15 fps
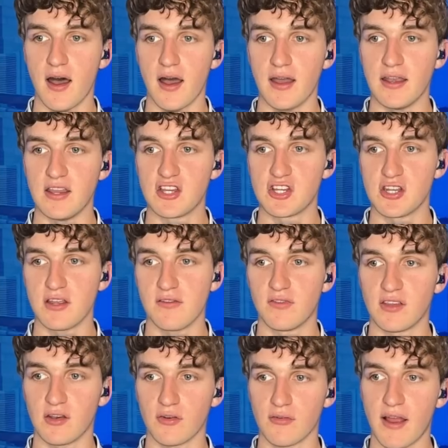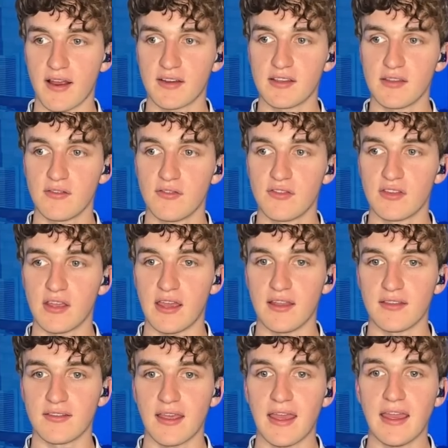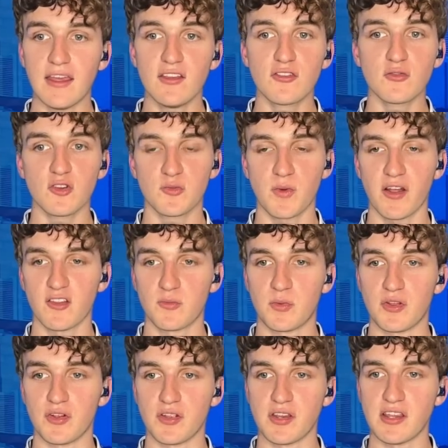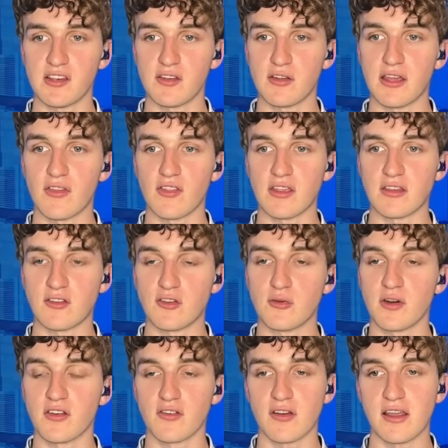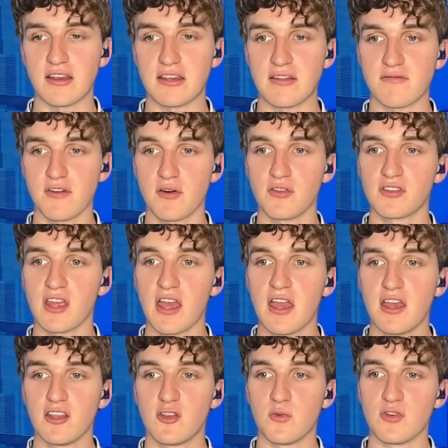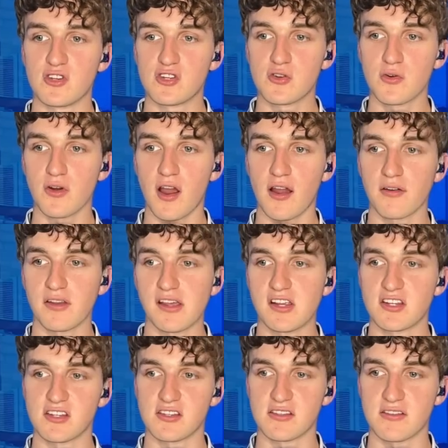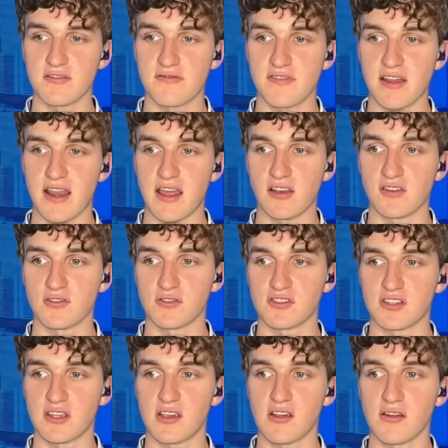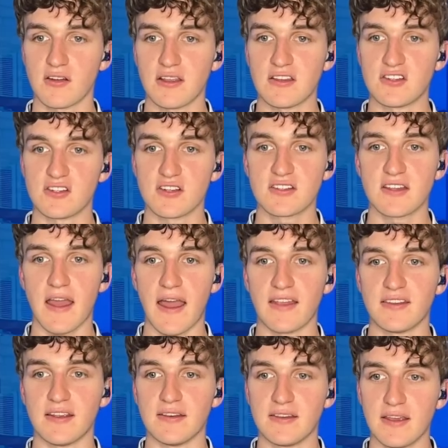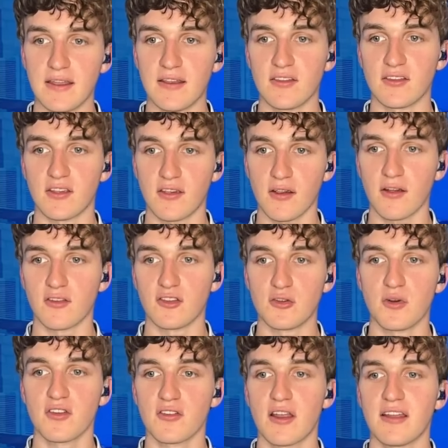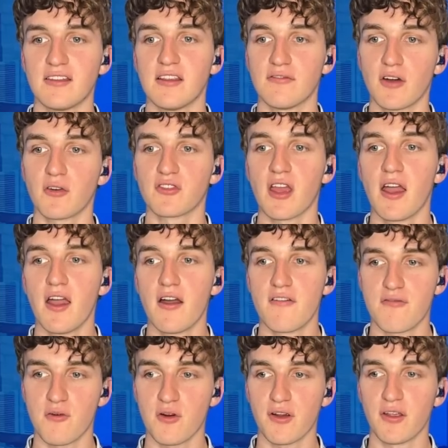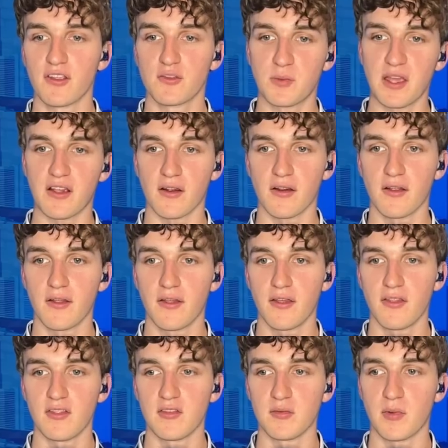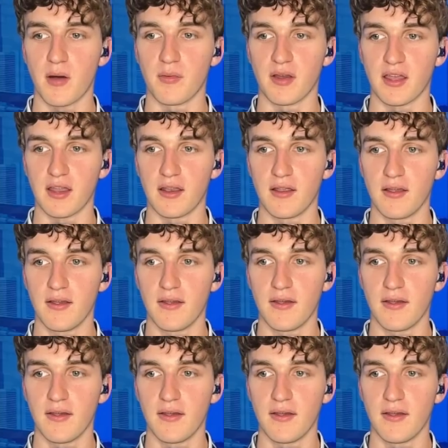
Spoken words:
initiatives and directives, it's his responsibility to get the 218 votes to ensure our nation's financial security, just as he did in securing the 218 votes for Speaker. The Republican